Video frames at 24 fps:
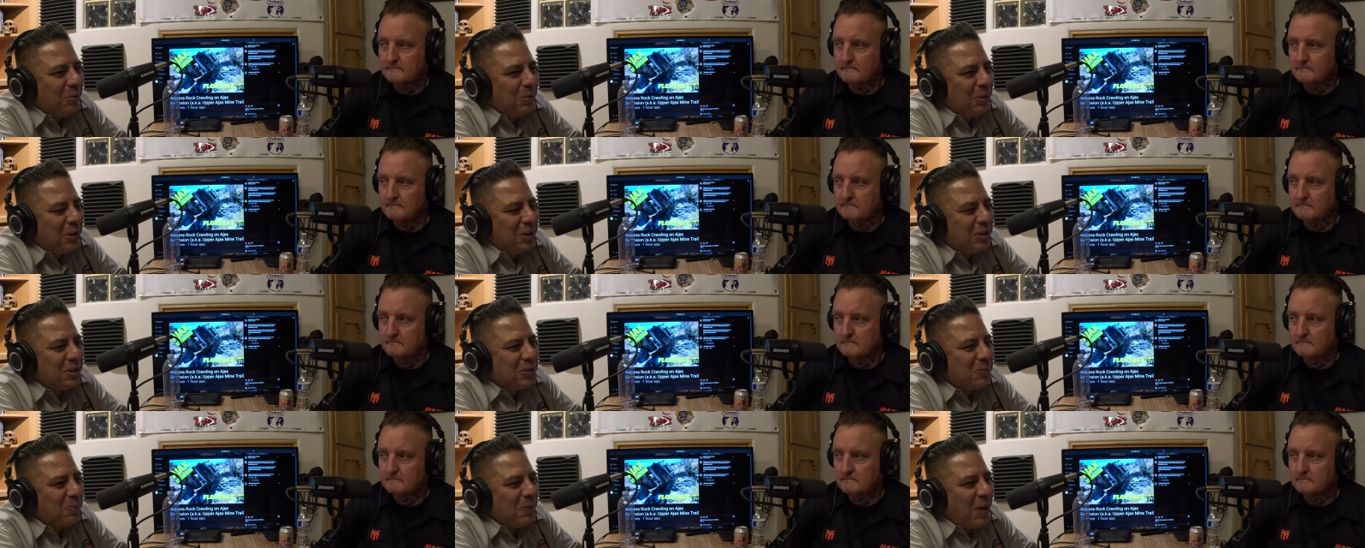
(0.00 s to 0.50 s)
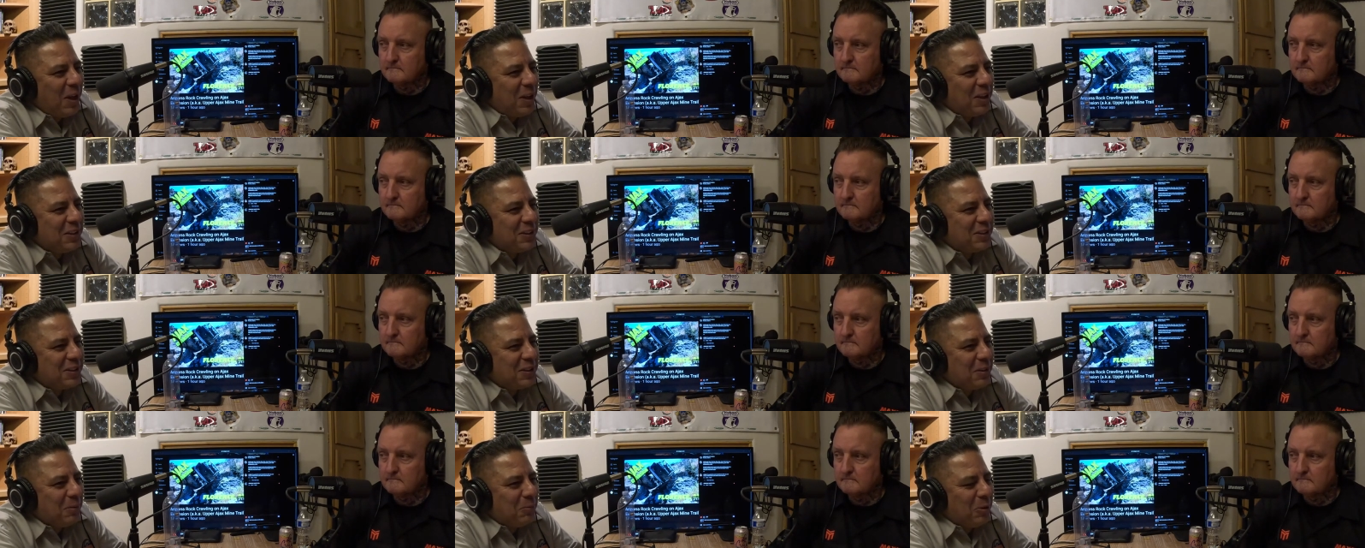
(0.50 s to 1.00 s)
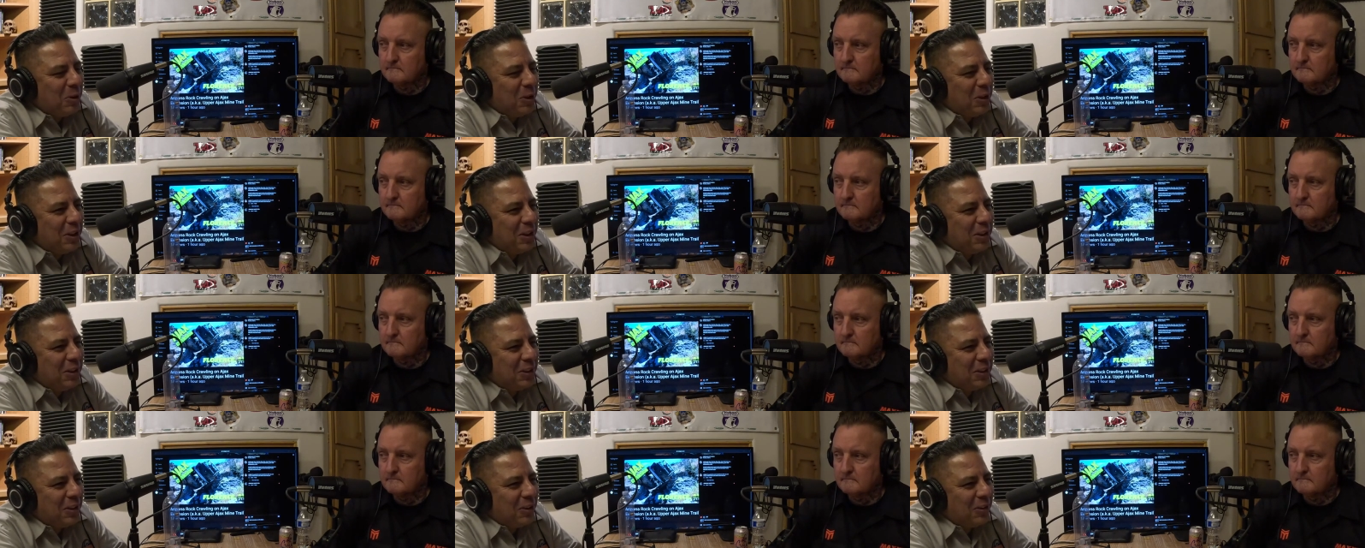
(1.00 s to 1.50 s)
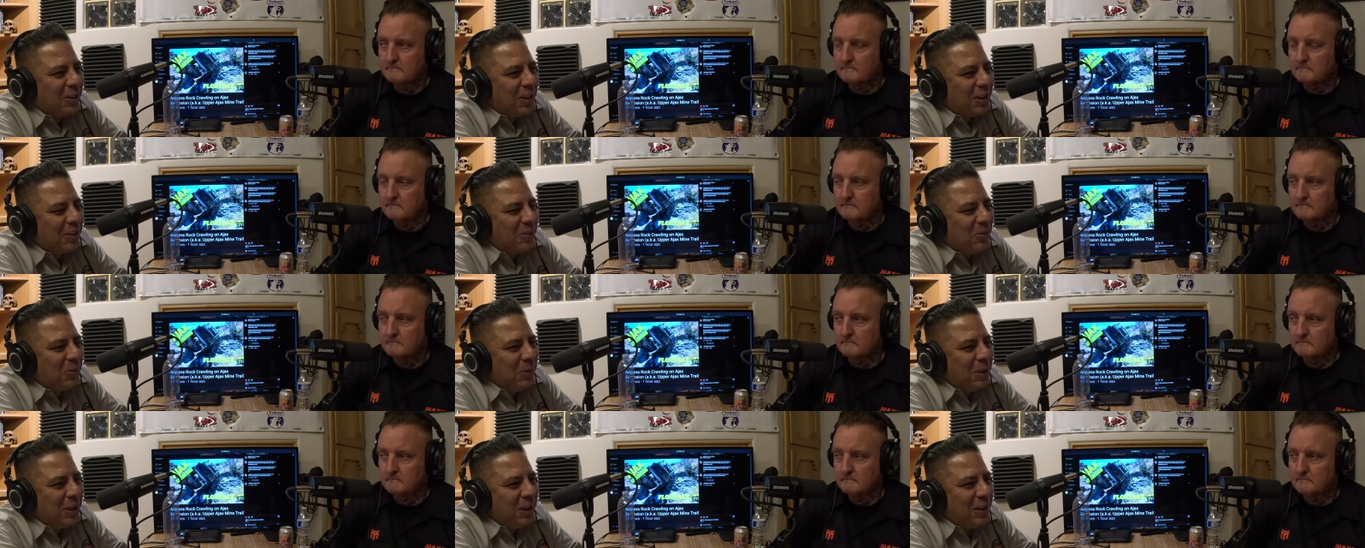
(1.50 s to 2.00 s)
Speaker 1: where you spotted someone and you're
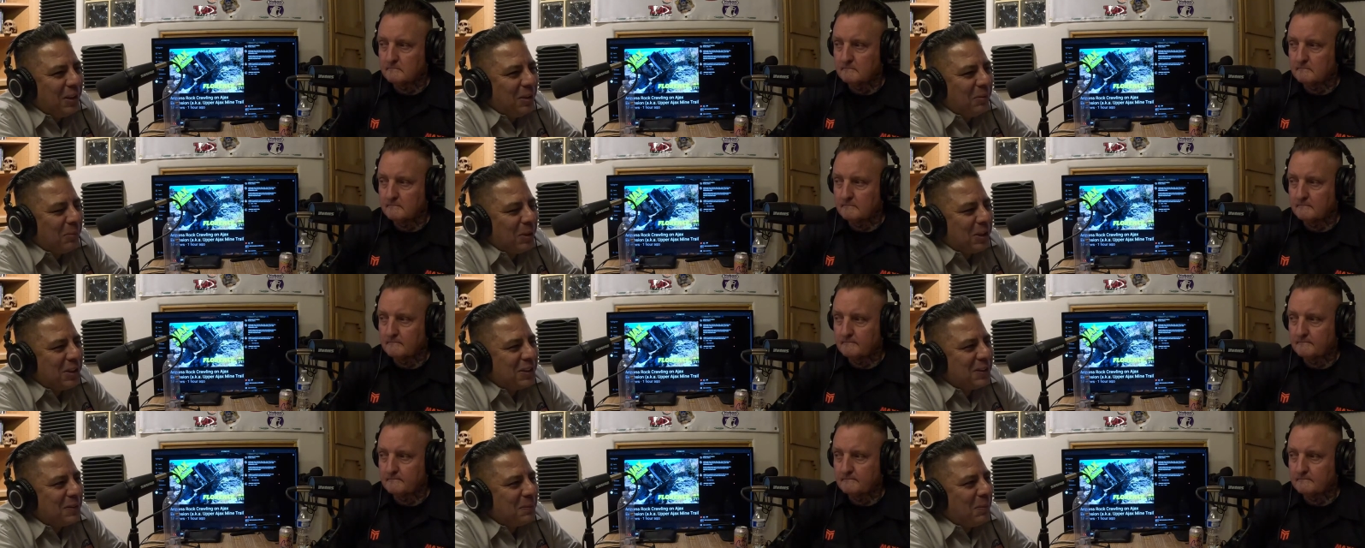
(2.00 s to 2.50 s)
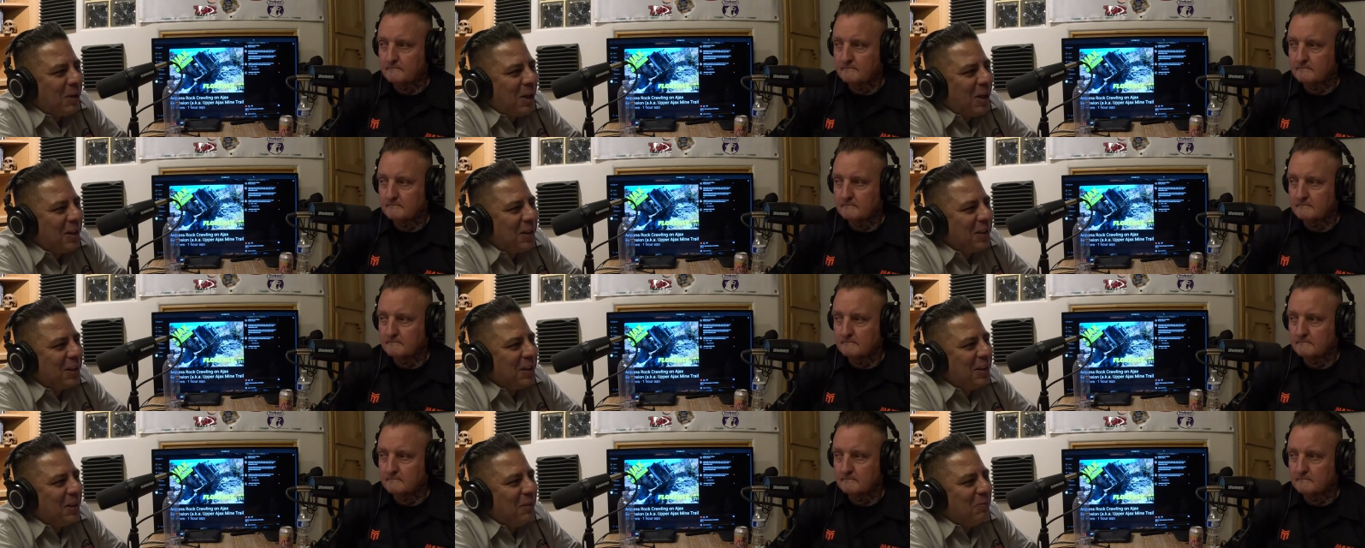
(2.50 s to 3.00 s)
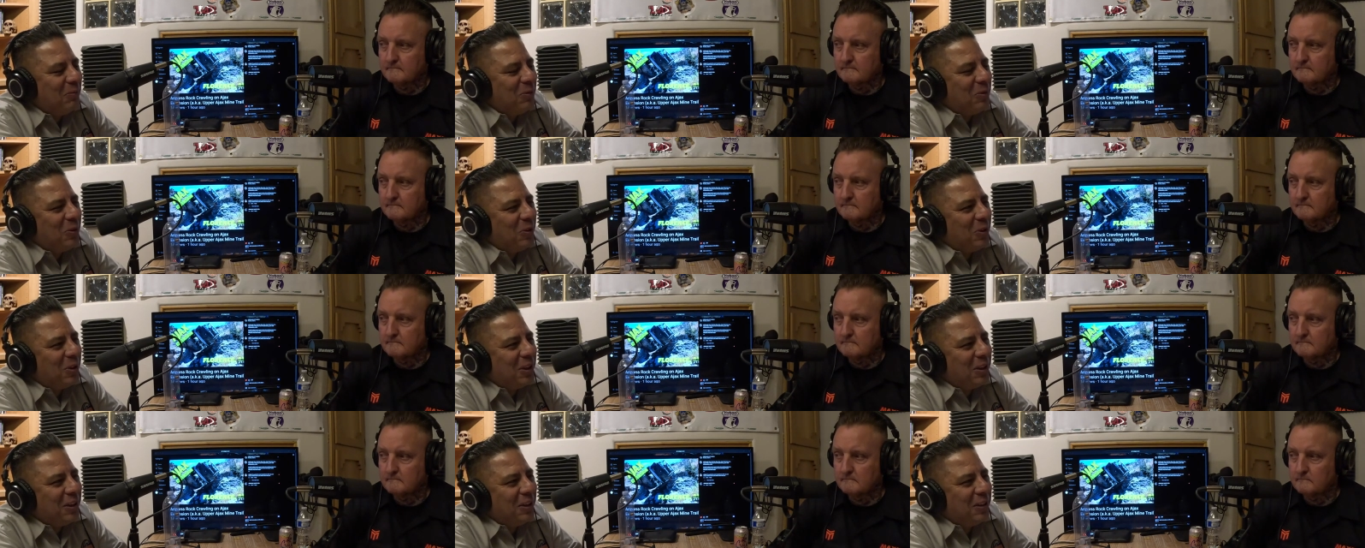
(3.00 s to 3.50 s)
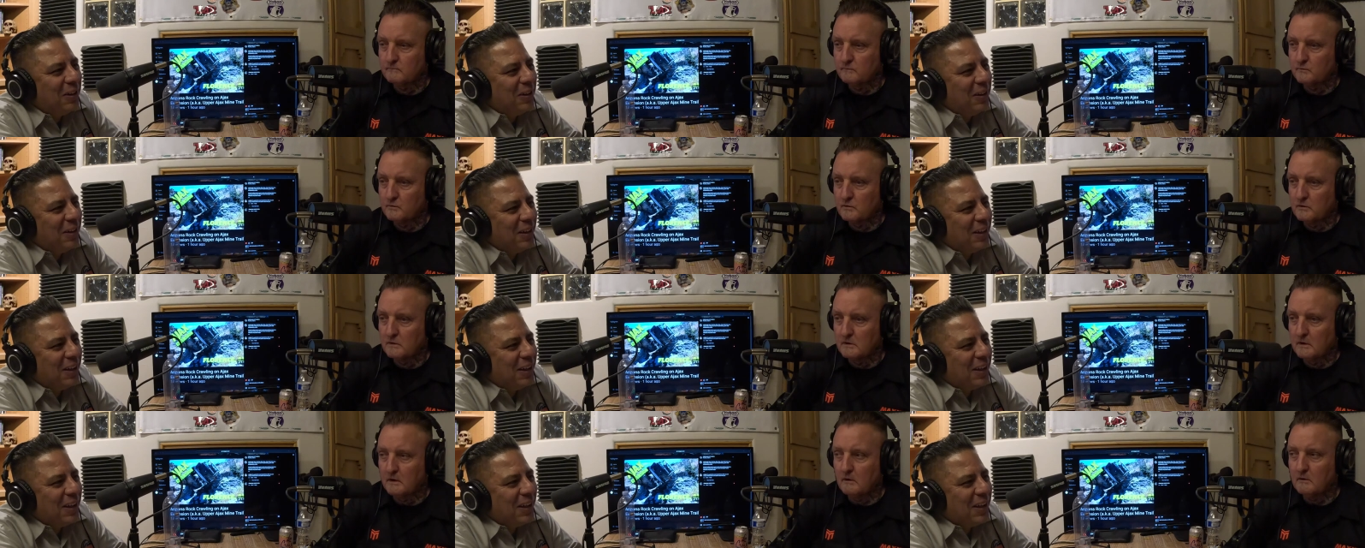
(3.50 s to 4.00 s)
like, what am I spotting them for?
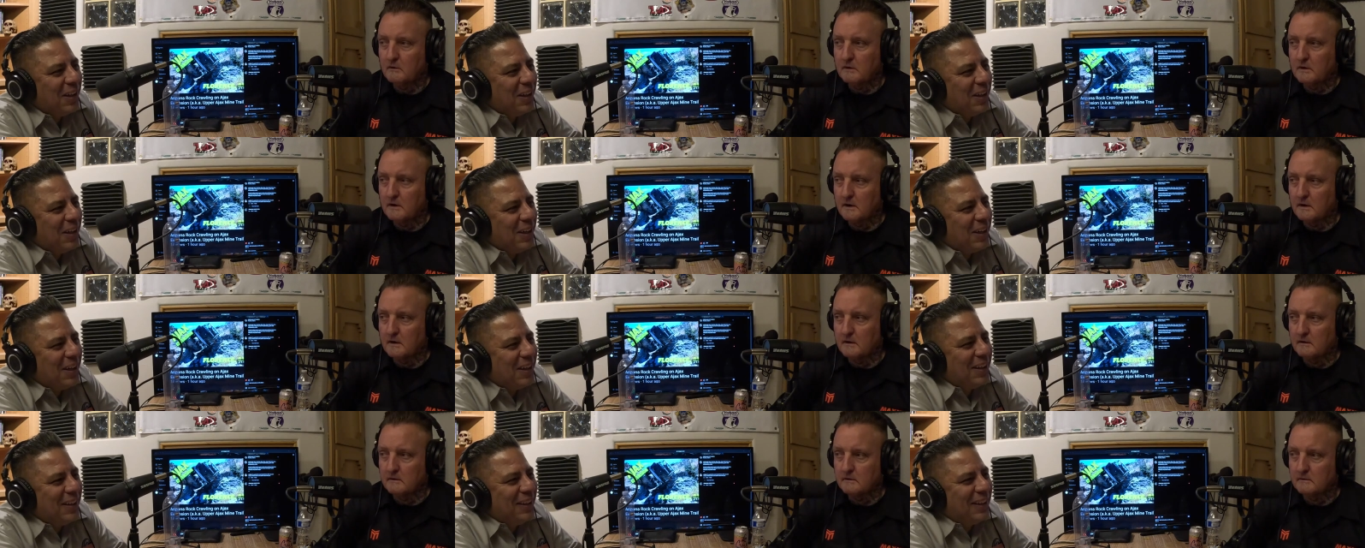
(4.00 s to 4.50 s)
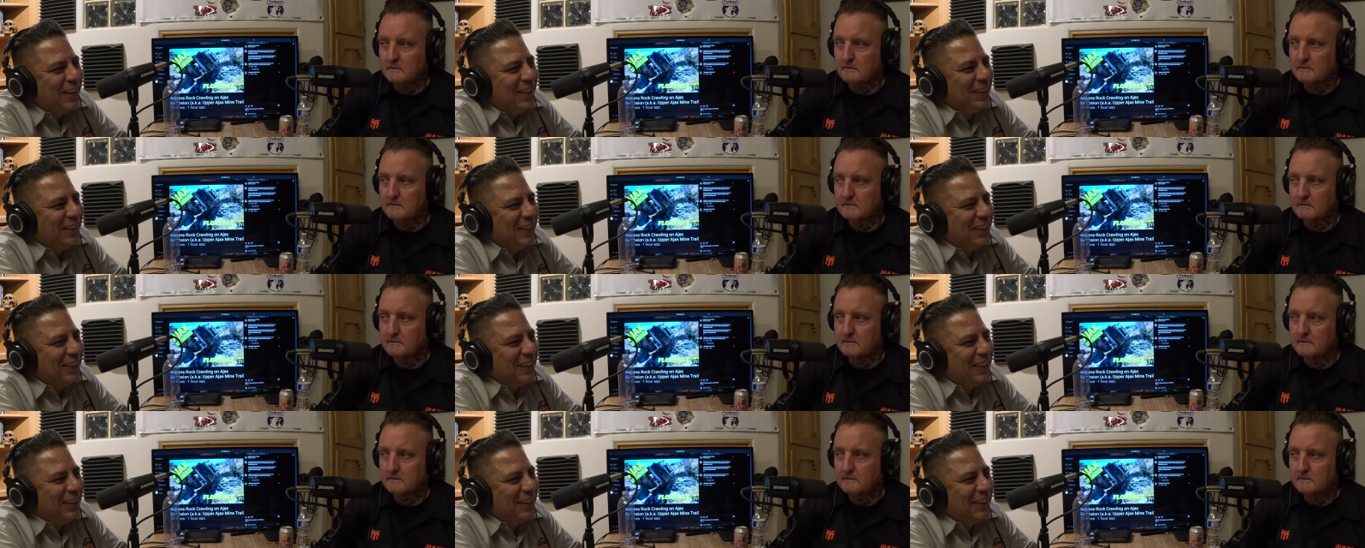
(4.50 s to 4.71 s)
Speaker 2: Oh, yeah.